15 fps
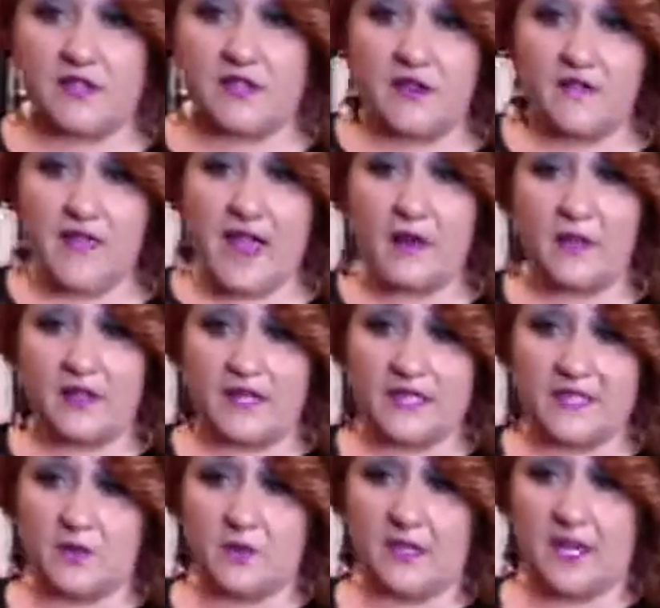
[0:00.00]
love that one.
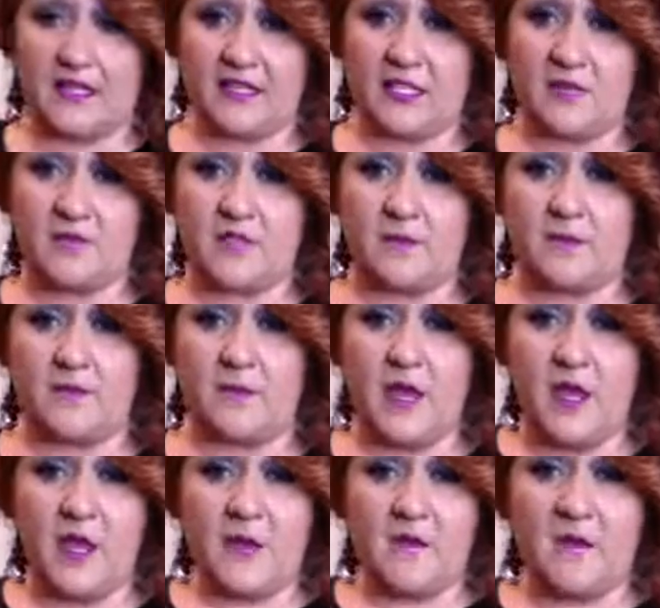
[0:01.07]
That's one I use on
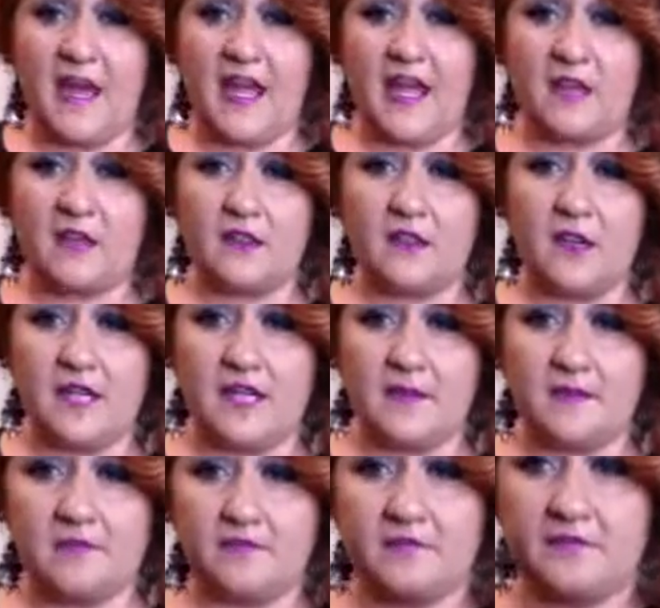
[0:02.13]
my hair a lot.
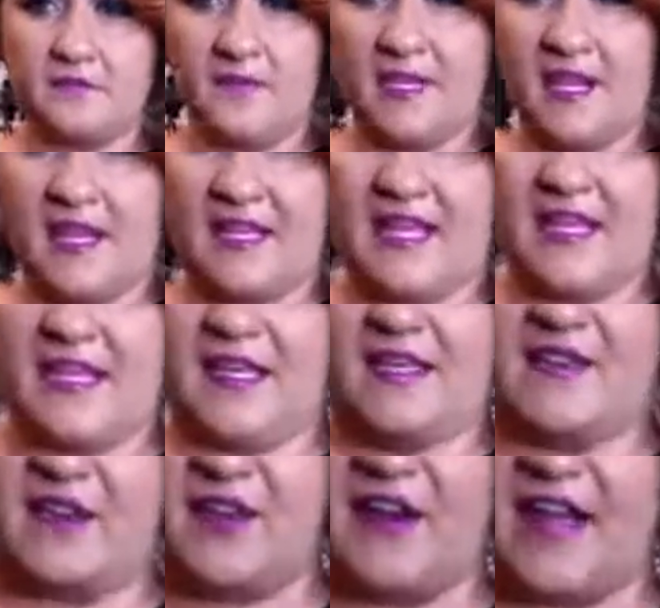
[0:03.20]
Can't get
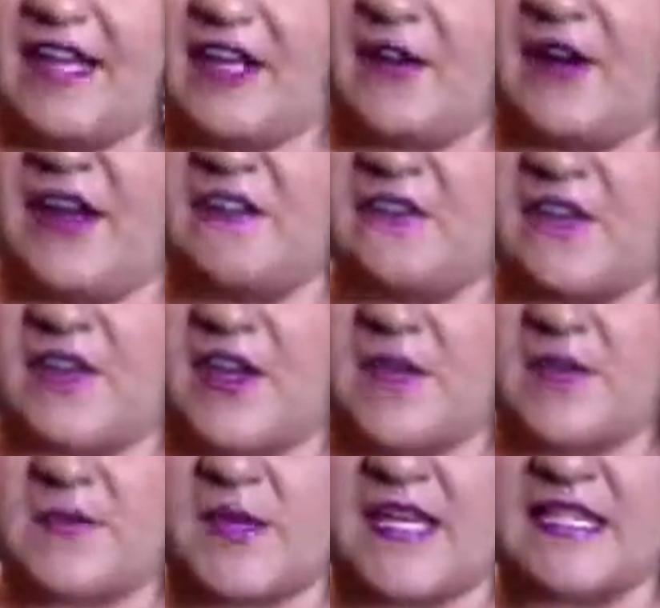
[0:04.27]
the lighting right for
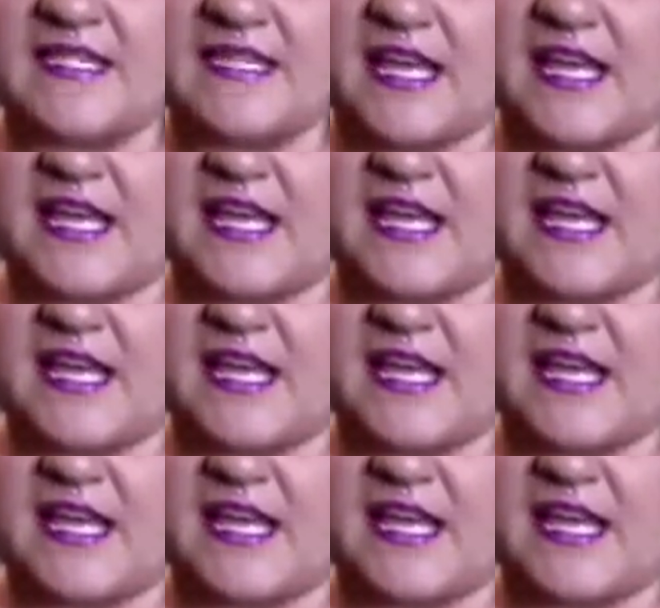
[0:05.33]
those, but it's a